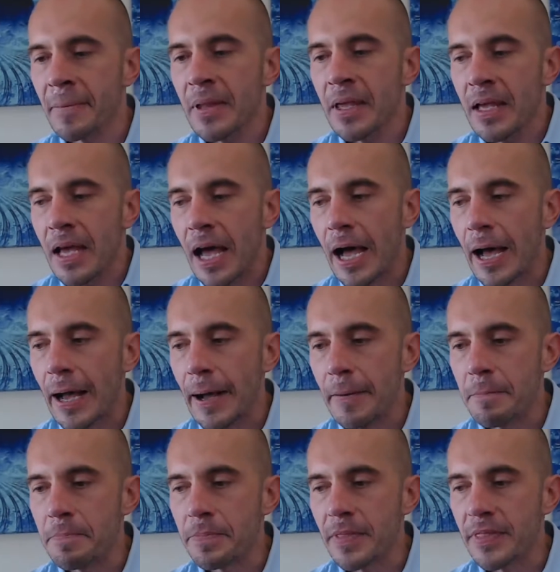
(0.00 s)

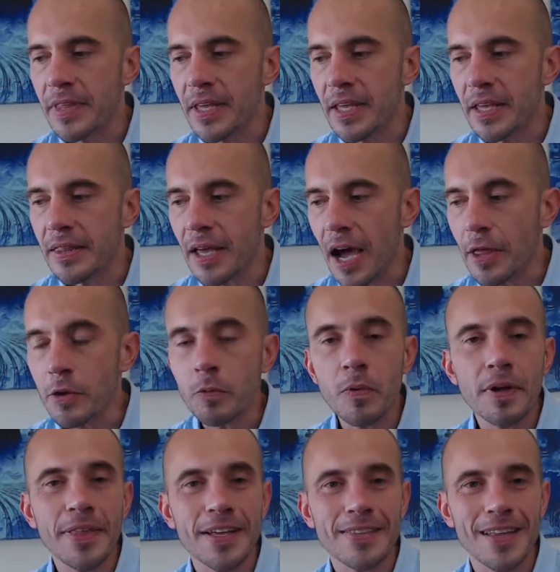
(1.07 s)
The other one
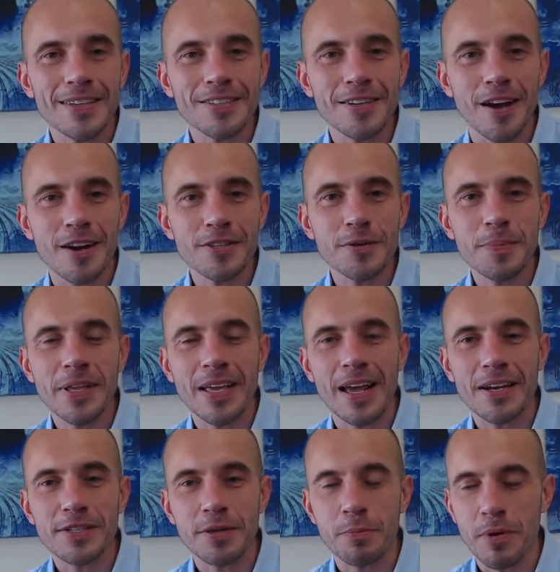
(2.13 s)
that's honestly been kind
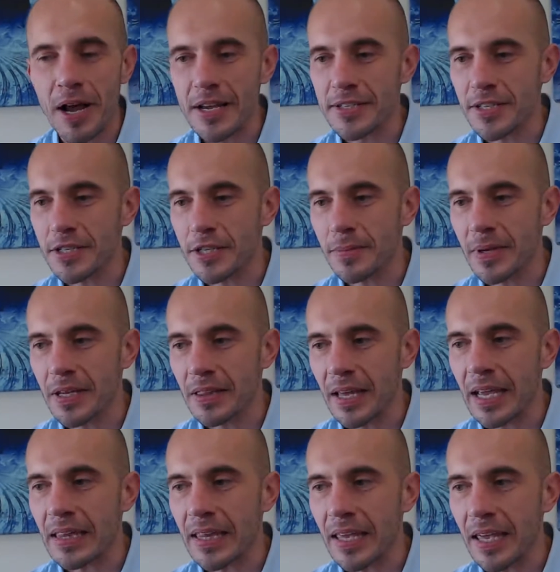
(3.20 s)
of surprising to me
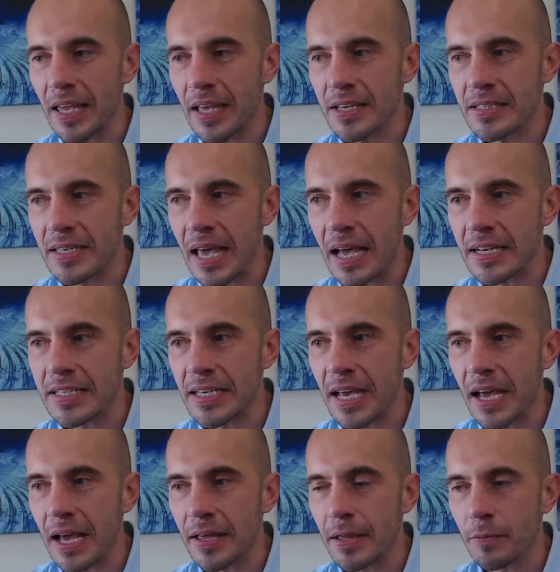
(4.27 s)
lately is that
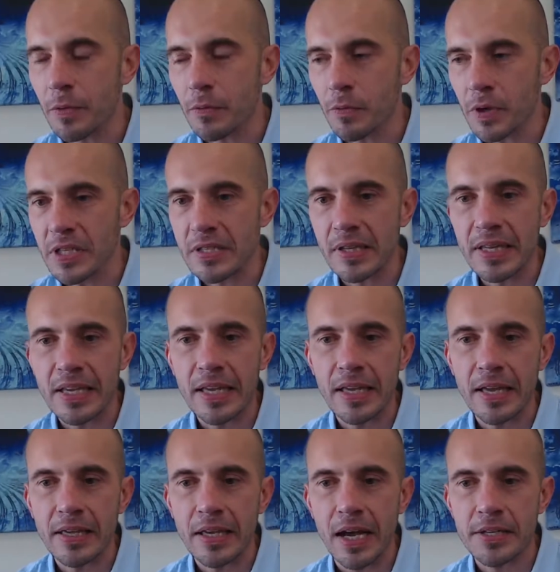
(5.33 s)
we've recently
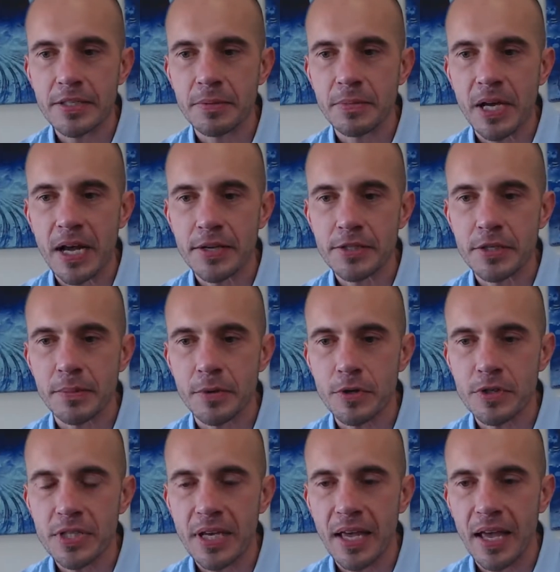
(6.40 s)
got some
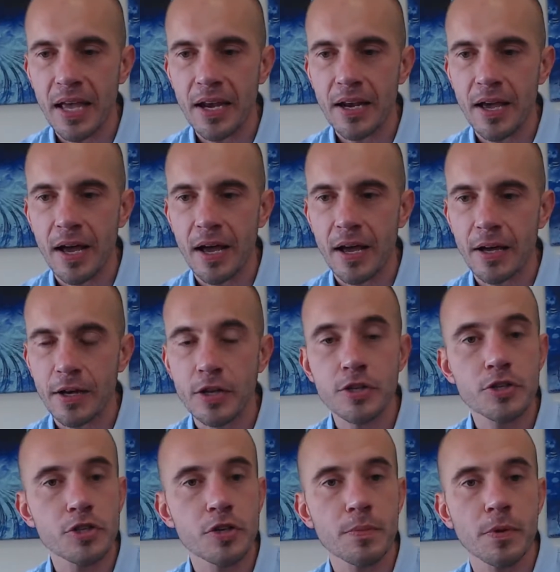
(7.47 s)
customers in
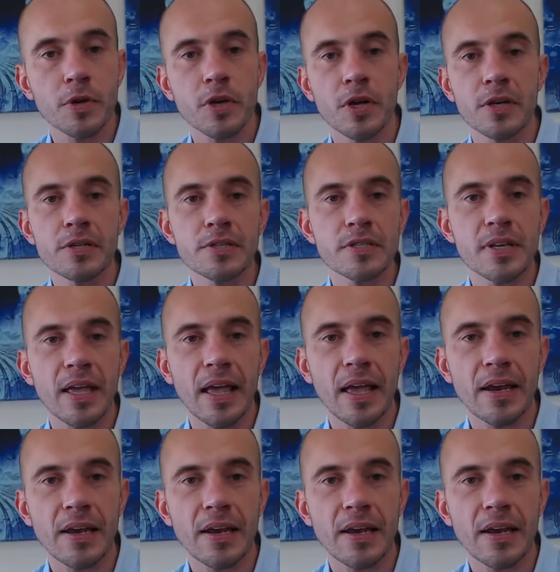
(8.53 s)
consumer goods and